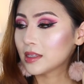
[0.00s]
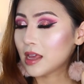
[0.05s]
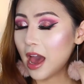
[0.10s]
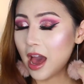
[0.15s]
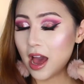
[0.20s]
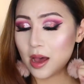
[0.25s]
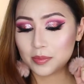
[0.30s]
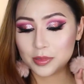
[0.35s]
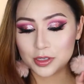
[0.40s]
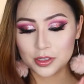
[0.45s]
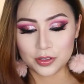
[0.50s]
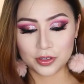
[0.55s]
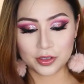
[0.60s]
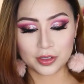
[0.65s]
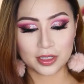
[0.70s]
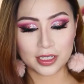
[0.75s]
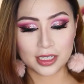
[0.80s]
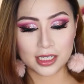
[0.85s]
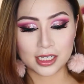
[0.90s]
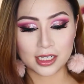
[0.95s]

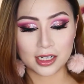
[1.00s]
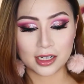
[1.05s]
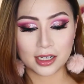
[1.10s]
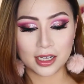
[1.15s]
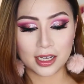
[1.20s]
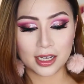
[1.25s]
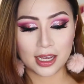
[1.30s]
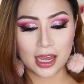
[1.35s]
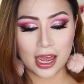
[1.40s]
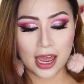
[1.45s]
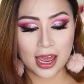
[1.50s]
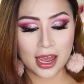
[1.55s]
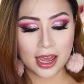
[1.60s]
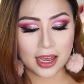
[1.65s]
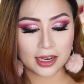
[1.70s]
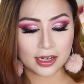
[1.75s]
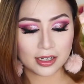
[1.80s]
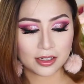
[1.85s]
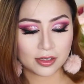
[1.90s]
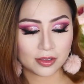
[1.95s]
Absolutely stunning,
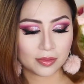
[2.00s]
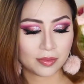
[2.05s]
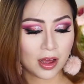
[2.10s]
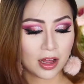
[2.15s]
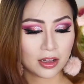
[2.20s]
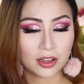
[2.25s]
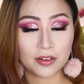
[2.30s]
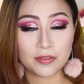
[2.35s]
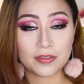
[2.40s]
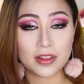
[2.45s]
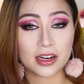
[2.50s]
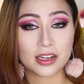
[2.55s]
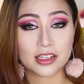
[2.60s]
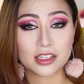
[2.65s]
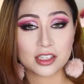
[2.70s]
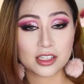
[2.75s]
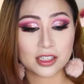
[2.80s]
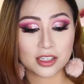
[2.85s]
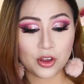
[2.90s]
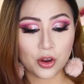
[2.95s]
and I love that
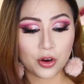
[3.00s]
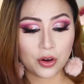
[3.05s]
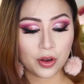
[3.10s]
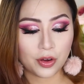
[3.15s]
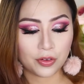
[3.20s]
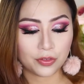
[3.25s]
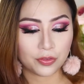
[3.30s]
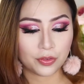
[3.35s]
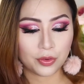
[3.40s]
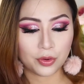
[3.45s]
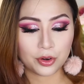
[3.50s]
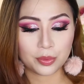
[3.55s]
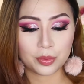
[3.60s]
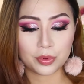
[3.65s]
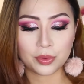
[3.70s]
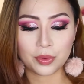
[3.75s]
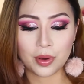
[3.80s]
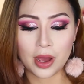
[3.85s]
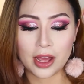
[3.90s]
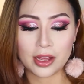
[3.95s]
it's so
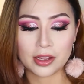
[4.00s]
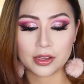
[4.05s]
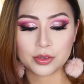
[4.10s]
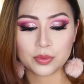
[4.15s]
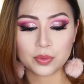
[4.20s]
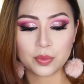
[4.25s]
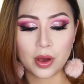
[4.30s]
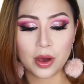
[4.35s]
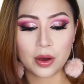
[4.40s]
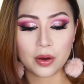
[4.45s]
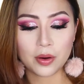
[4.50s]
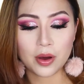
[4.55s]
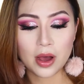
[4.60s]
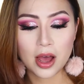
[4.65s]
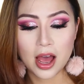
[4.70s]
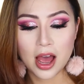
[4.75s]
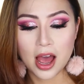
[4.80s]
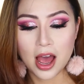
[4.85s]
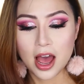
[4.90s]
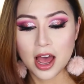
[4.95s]
affordable as well.
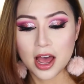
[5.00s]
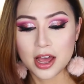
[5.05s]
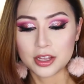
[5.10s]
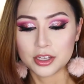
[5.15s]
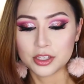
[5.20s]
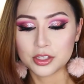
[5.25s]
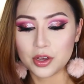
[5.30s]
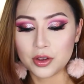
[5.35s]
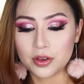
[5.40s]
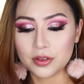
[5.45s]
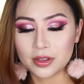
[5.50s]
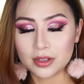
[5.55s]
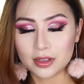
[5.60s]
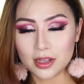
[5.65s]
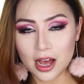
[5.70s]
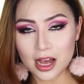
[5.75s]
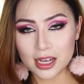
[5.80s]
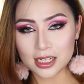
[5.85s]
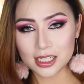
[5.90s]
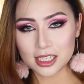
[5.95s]
So the
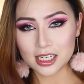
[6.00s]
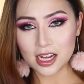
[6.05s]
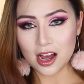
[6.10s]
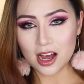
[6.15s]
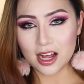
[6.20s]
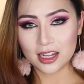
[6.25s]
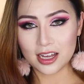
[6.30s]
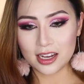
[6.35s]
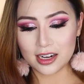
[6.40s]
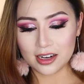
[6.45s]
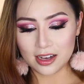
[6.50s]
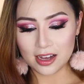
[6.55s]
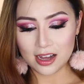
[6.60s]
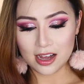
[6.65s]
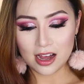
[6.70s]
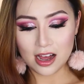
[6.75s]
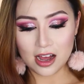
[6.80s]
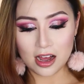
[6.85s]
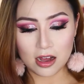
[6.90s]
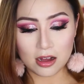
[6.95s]
last
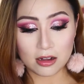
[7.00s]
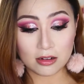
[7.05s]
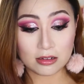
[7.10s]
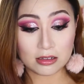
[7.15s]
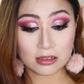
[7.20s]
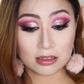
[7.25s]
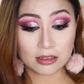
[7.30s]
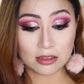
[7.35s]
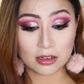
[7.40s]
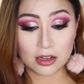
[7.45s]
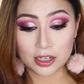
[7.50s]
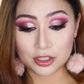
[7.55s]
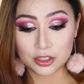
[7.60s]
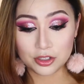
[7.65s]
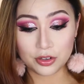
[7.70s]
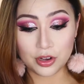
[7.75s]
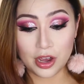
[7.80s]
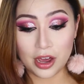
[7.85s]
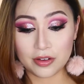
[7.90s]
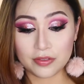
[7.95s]
highlighter,
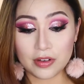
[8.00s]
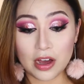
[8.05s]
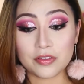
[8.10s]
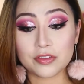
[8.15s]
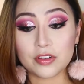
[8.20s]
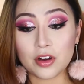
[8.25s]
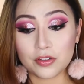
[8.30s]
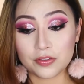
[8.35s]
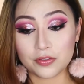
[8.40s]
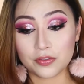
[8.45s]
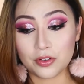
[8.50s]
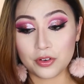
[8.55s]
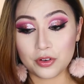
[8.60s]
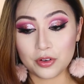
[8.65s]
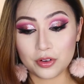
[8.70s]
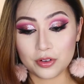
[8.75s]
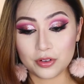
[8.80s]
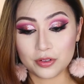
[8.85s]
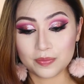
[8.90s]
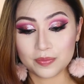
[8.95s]
I've got
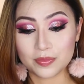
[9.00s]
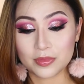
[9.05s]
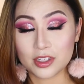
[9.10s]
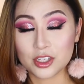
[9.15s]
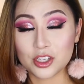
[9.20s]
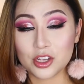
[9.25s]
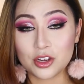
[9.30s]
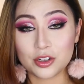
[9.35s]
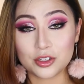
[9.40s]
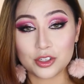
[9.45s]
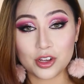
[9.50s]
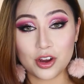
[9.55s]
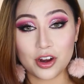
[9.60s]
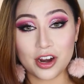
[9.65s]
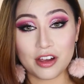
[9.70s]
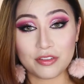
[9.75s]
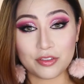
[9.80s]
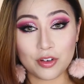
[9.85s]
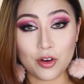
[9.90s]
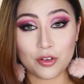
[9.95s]
4. So sorry,
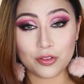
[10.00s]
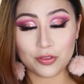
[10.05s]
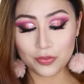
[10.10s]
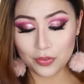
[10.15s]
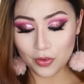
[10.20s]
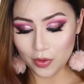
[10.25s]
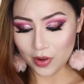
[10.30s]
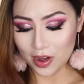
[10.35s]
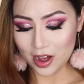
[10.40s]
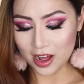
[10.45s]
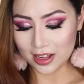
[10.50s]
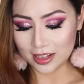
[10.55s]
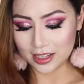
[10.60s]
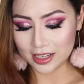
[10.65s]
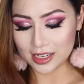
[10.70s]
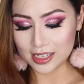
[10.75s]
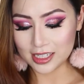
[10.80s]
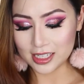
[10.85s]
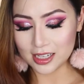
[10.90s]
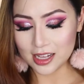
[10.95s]
I've got 4
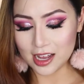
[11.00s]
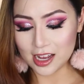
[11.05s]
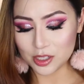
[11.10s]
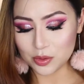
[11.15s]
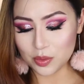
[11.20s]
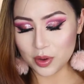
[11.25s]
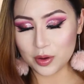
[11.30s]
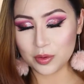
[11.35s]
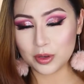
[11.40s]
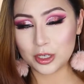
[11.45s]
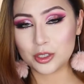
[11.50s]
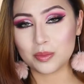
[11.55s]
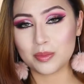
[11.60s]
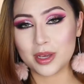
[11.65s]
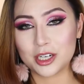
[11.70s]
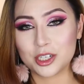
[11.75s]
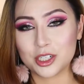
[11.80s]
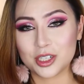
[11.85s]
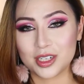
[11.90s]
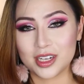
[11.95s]
highlighters. The last one I want to
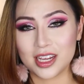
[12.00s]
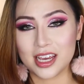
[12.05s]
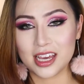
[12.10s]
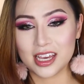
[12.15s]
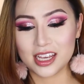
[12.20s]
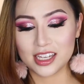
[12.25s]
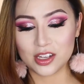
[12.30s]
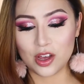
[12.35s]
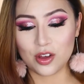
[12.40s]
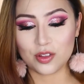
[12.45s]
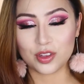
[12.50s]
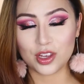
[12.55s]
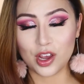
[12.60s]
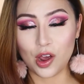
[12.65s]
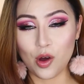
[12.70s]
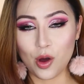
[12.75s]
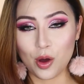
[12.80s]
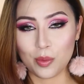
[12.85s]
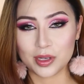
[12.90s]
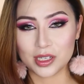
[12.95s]
mention is on the
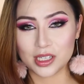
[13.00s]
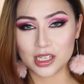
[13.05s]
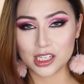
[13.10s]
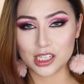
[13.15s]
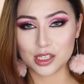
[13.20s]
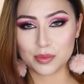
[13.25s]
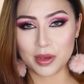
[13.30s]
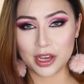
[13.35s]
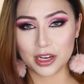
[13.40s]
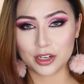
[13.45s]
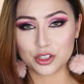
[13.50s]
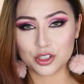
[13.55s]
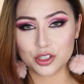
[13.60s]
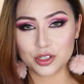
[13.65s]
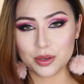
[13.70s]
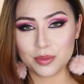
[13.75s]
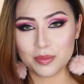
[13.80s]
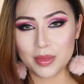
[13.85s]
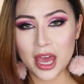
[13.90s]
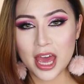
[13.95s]
opposite
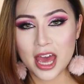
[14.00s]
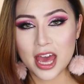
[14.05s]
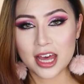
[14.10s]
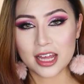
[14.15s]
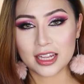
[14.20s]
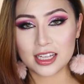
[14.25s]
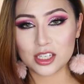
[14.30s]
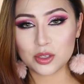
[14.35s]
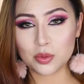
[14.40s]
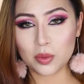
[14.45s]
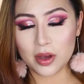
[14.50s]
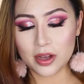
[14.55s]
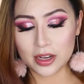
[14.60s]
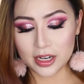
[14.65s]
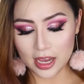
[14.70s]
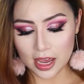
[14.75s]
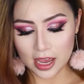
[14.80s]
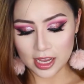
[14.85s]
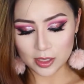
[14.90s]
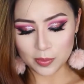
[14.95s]
spectrum. This one
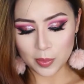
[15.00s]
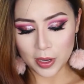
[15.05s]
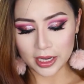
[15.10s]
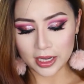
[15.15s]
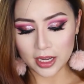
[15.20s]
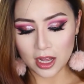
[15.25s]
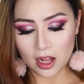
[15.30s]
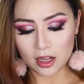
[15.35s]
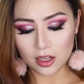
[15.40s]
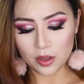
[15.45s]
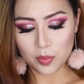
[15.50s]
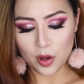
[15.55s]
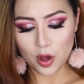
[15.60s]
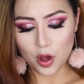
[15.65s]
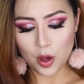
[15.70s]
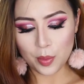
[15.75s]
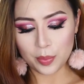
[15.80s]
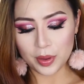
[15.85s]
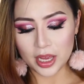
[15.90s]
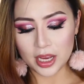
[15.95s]
is by
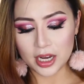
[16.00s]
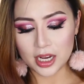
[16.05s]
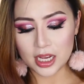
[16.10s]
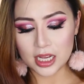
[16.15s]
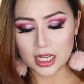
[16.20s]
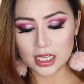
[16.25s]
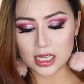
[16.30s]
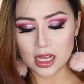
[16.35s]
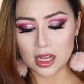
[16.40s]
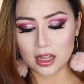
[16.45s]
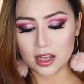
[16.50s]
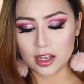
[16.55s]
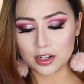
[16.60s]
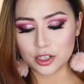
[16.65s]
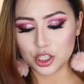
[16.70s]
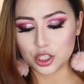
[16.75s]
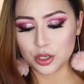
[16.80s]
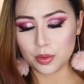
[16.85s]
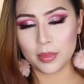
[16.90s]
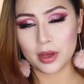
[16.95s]
Colourpop. It is
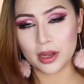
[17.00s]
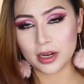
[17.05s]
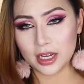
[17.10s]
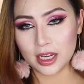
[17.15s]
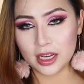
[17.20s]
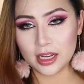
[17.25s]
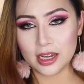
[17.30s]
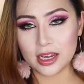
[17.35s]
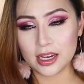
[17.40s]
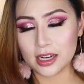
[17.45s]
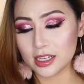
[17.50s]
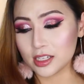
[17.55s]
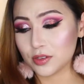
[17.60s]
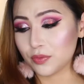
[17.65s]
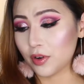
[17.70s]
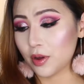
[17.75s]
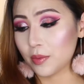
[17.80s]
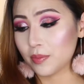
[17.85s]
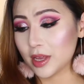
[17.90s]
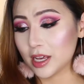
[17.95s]
Lunch Money. It is
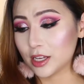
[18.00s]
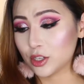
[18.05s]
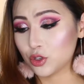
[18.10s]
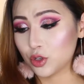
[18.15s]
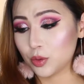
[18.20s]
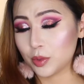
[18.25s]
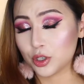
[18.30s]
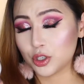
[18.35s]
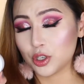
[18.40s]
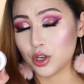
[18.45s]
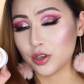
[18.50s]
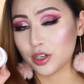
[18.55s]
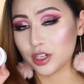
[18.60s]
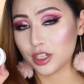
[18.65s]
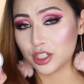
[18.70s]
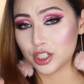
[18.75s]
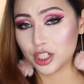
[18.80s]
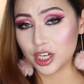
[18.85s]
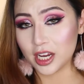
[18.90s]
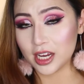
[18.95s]
from their Super Shock
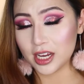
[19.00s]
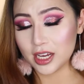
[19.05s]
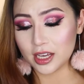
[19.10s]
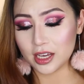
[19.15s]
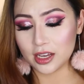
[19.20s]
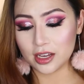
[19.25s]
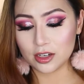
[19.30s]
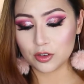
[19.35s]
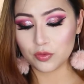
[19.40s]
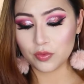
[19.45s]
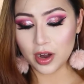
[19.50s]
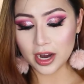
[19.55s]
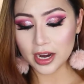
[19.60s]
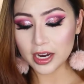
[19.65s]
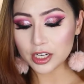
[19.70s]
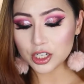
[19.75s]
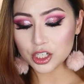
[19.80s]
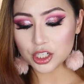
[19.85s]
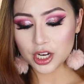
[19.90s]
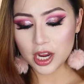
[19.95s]
Cheek
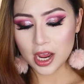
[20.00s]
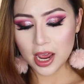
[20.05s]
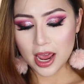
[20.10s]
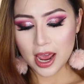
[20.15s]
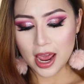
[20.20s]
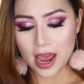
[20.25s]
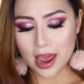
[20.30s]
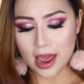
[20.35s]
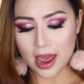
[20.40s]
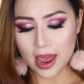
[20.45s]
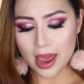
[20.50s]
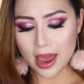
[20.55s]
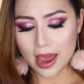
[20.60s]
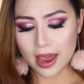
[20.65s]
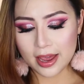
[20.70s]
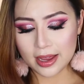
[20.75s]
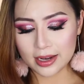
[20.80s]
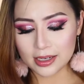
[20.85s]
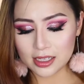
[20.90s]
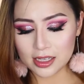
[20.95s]
range,
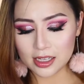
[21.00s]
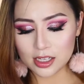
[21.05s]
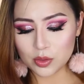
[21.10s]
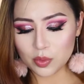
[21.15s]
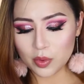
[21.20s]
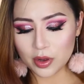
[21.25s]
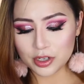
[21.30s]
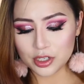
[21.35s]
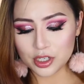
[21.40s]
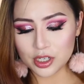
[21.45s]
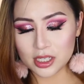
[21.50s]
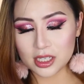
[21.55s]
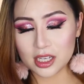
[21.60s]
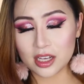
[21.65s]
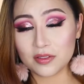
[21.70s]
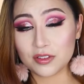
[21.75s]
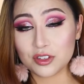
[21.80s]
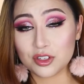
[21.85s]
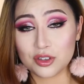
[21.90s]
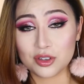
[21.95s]
and this one just
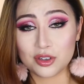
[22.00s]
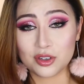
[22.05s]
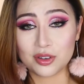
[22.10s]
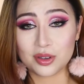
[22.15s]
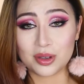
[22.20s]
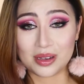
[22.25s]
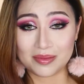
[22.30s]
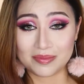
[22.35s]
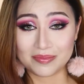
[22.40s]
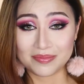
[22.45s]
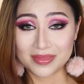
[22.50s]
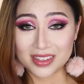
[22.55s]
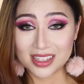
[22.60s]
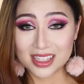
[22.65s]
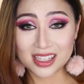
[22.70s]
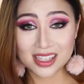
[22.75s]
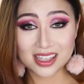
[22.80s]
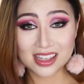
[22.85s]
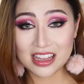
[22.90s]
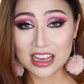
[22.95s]
gives you
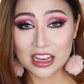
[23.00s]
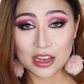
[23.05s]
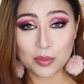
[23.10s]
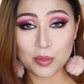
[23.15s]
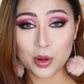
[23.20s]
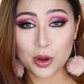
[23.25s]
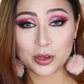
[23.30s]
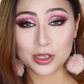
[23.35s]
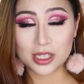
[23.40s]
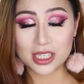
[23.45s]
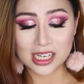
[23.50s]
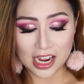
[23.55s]
the most